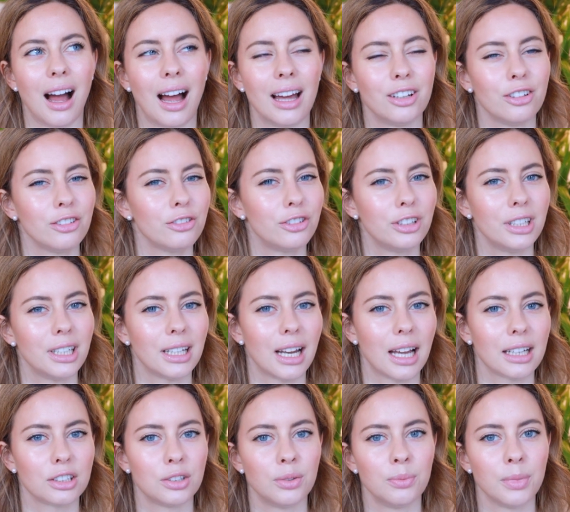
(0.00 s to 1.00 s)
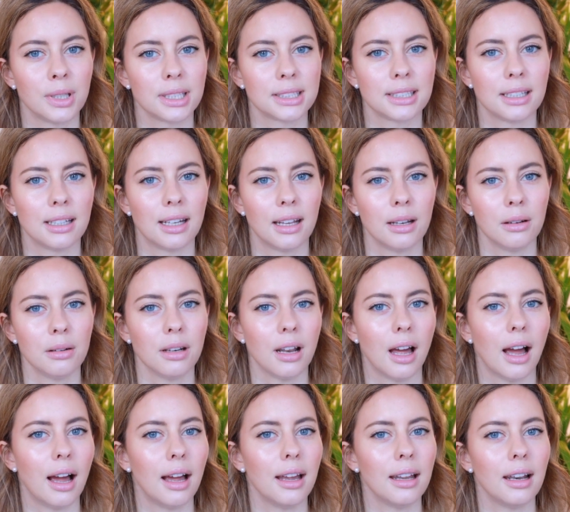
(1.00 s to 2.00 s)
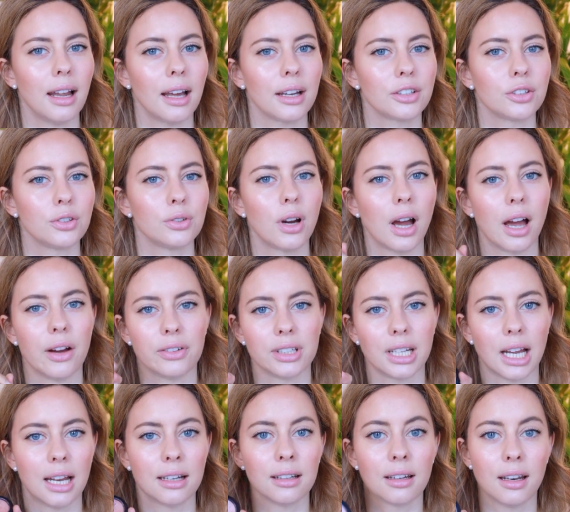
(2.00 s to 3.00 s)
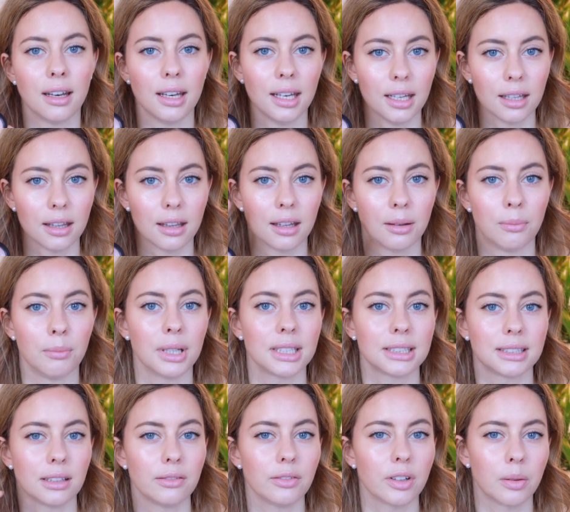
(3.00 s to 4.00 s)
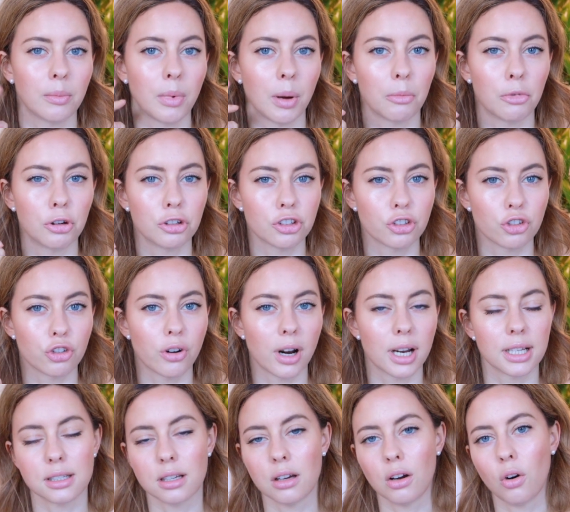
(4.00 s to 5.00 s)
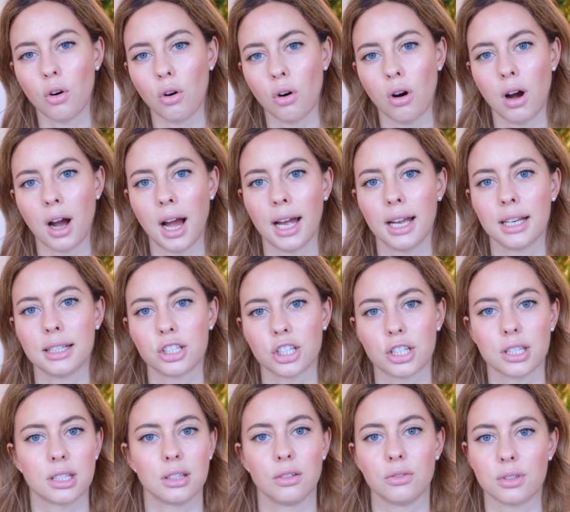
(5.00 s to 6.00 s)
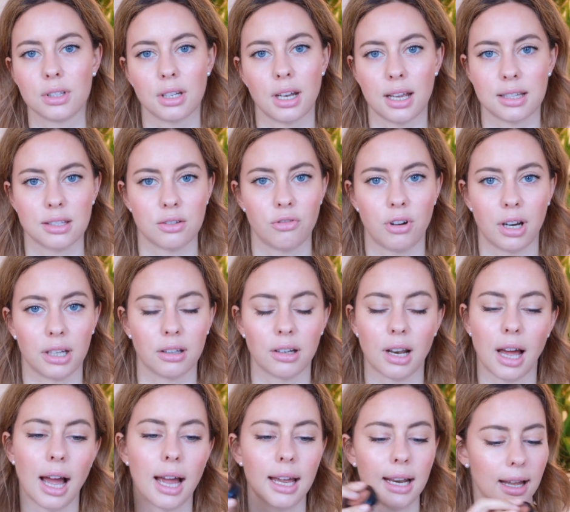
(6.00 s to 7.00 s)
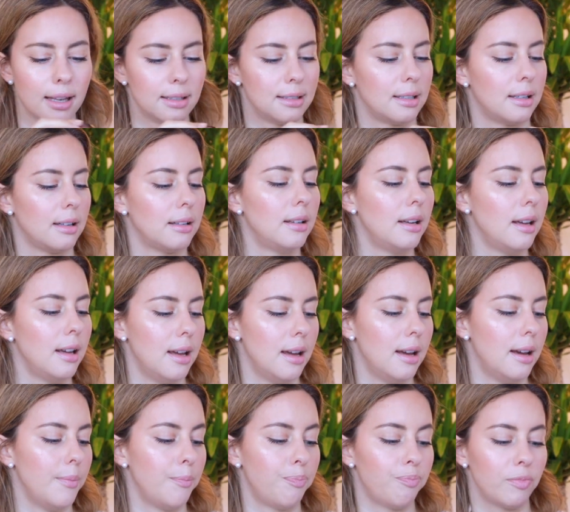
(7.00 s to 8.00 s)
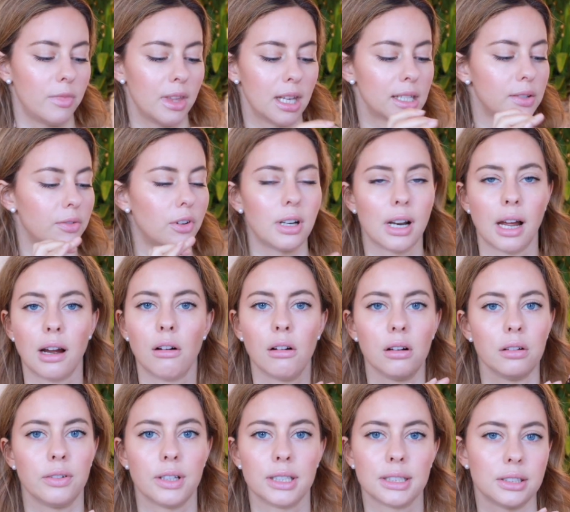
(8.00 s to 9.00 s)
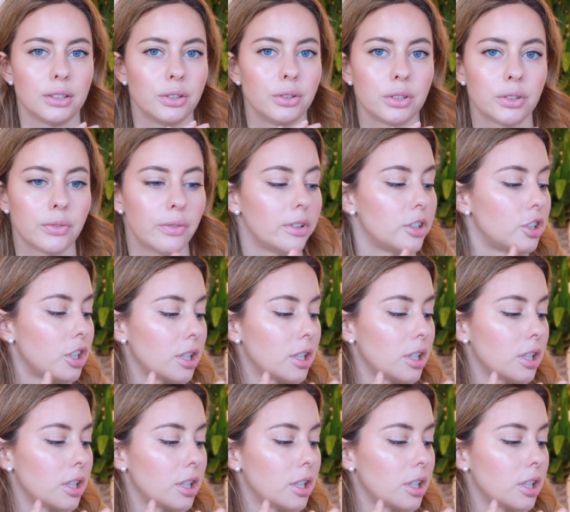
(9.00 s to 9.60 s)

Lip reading: I don't really like to mix it in. I like to have it underneath, mixed in with my moisturizer, or I just use it as a regular highlighter. This one I always use